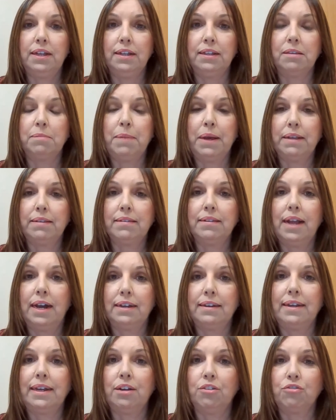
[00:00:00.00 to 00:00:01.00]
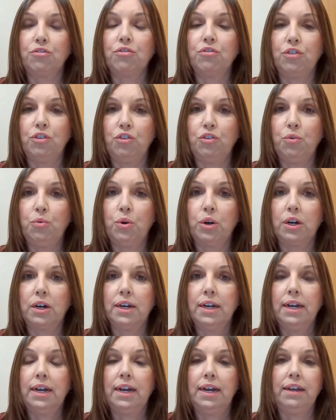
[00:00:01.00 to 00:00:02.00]
it's best not to answer the door
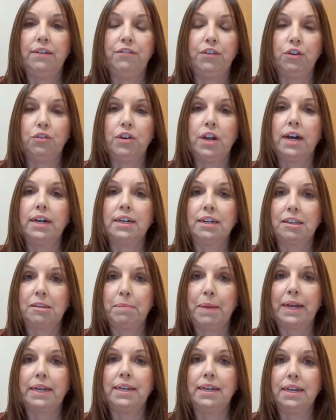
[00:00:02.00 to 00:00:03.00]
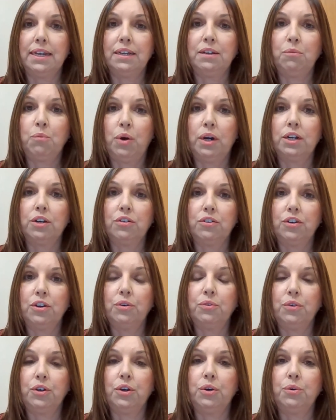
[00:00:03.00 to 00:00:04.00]
if you're not expecting anyone or
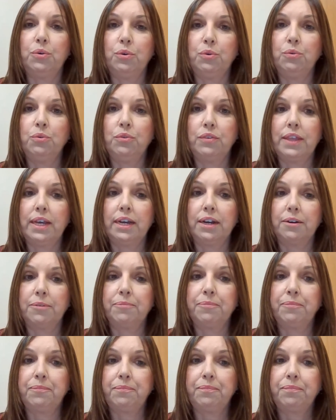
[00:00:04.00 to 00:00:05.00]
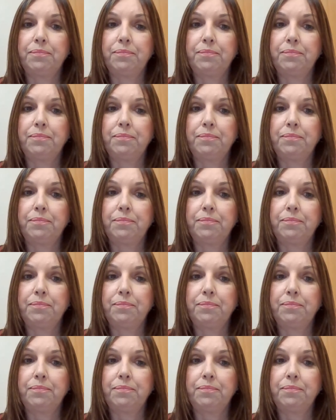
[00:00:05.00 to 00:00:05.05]
don't know who's there.